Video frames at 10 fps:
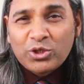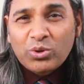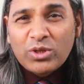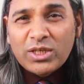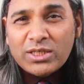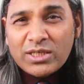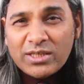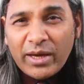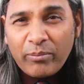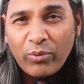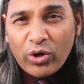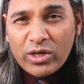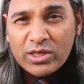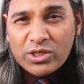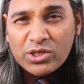So this is the
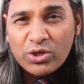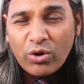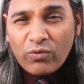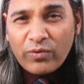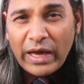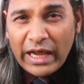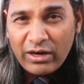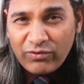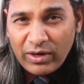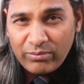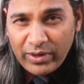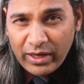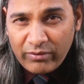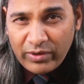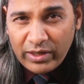importance of alpha
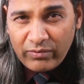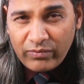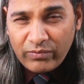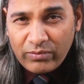brain wave